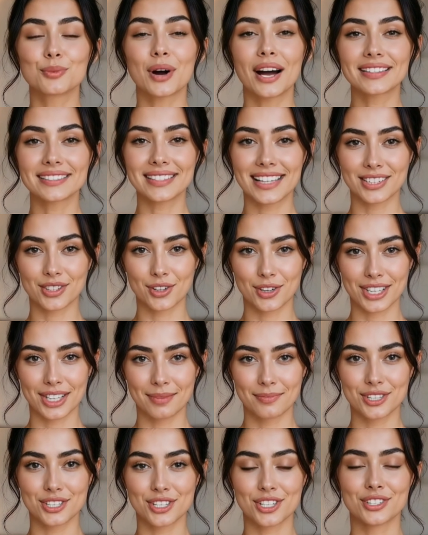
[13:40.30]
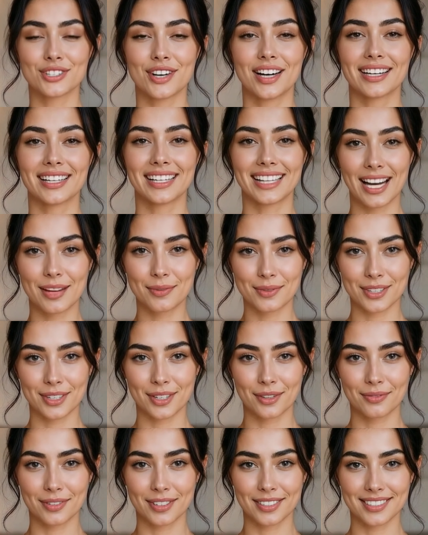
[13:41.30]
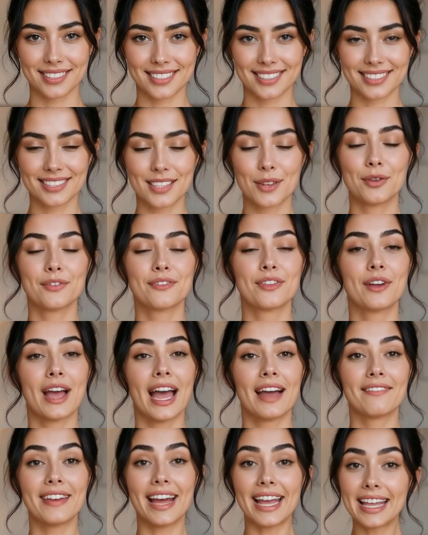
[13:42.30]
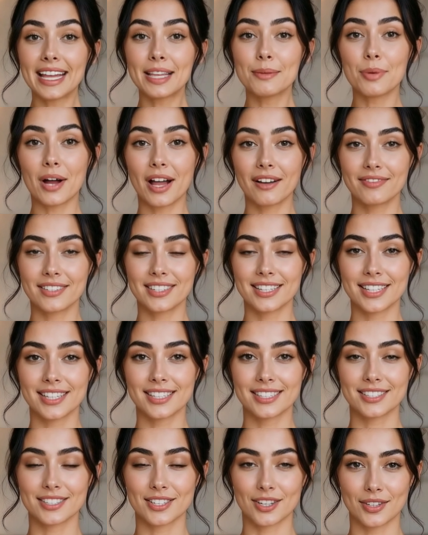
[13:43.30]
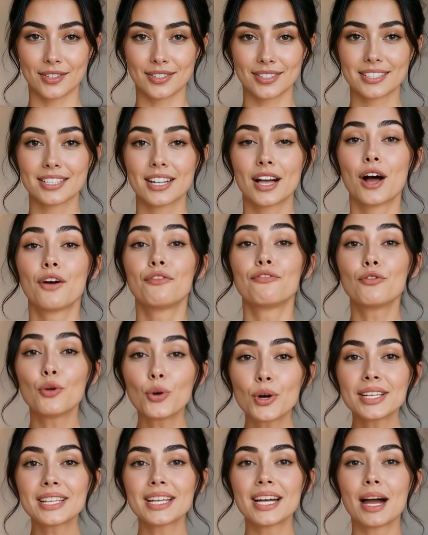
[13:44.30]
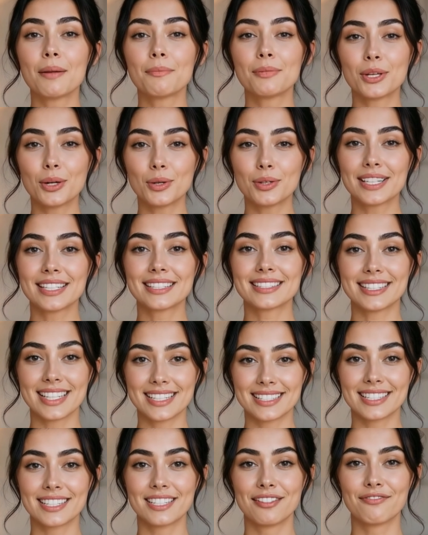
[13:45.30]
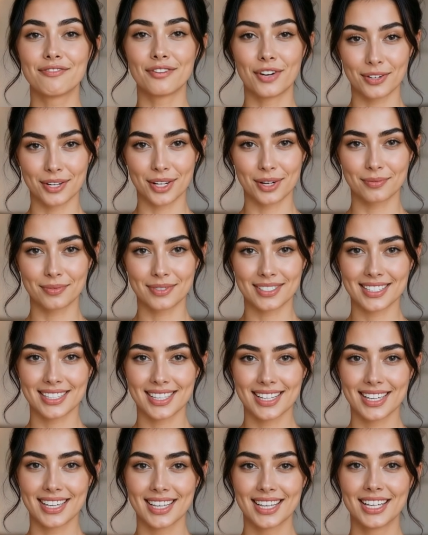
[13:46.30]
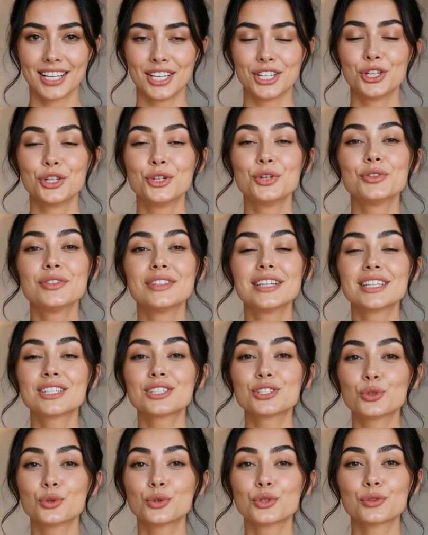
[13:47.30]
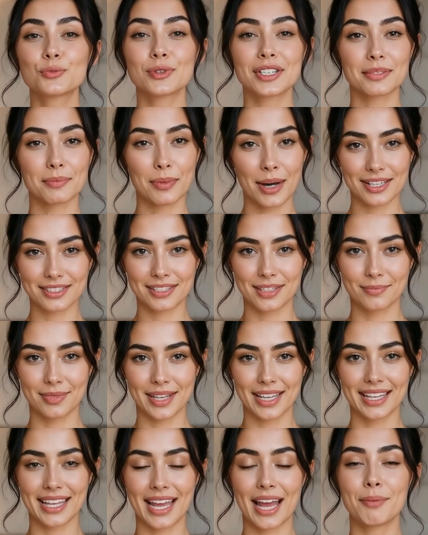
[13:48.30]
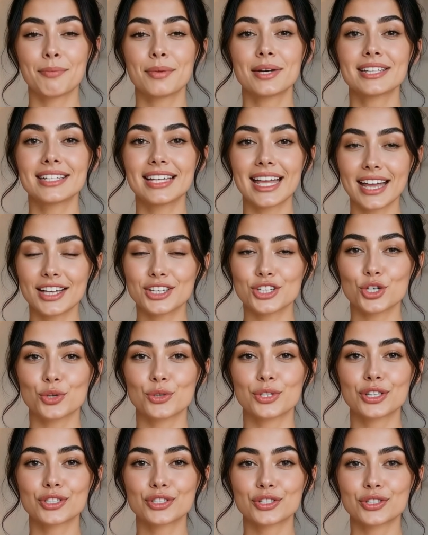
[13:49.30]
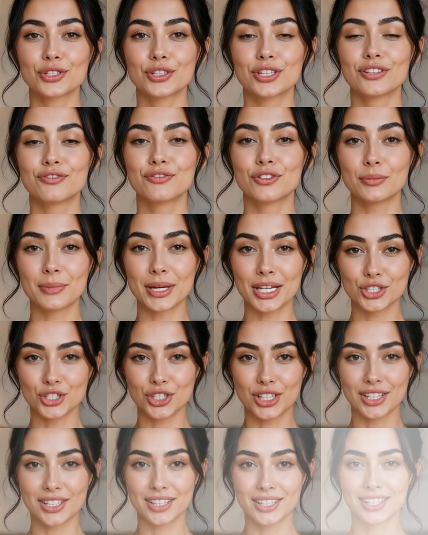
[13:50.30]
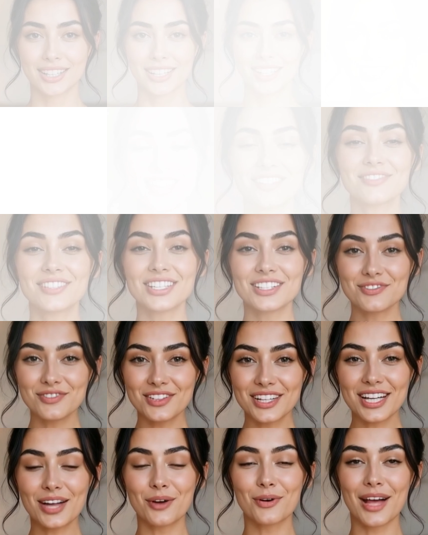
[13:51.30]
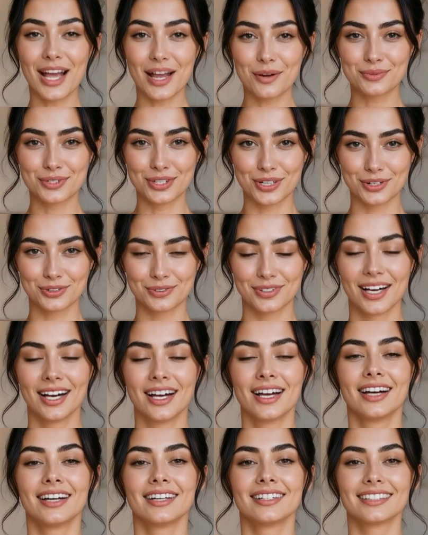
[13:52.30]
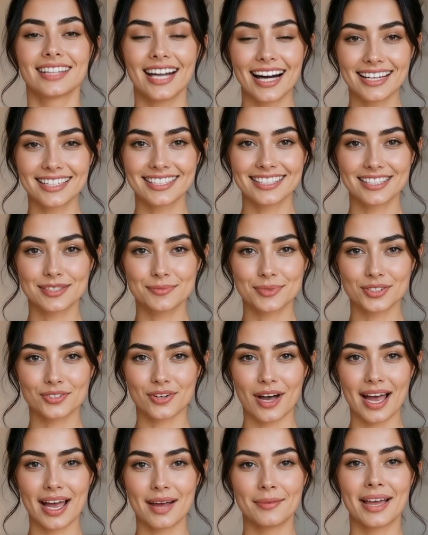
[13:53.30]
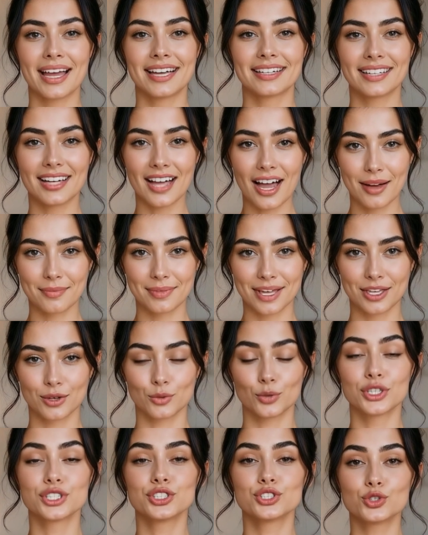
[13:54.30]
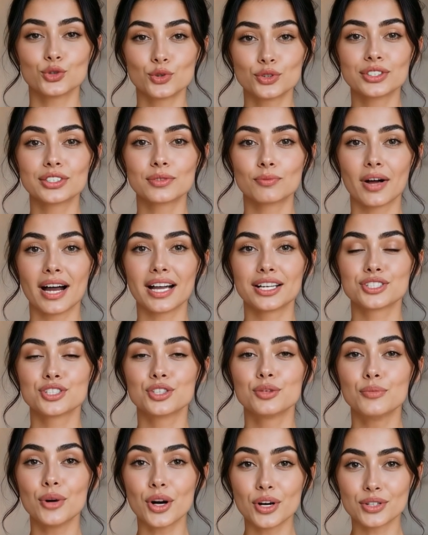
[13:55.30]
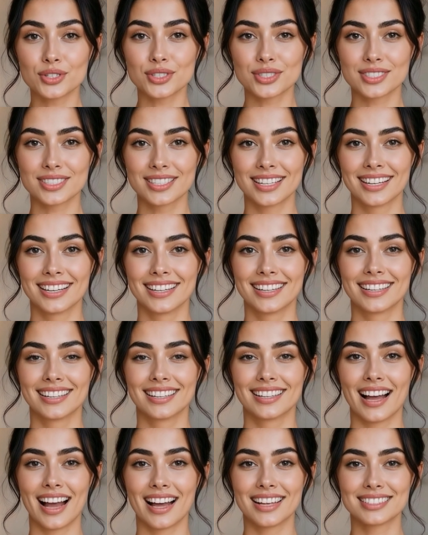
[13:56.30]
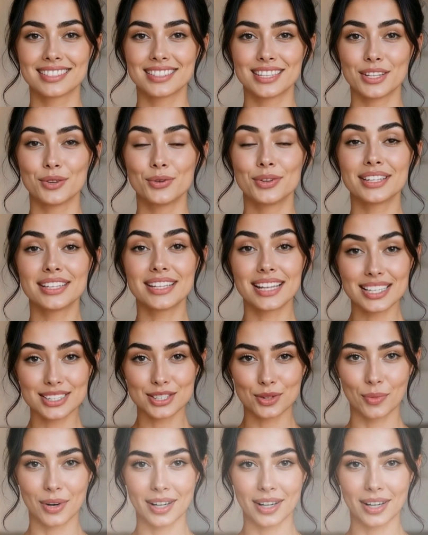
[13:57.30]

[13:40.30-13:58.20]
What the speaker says: process your images on cloud servers, so if you have any privacy concerns, avoid uploading sensitive photos. Use these tools responsibly and protect your personal information. If this video helped you, like, subscribe, and comment which tool surprised you most. I'll see you in the next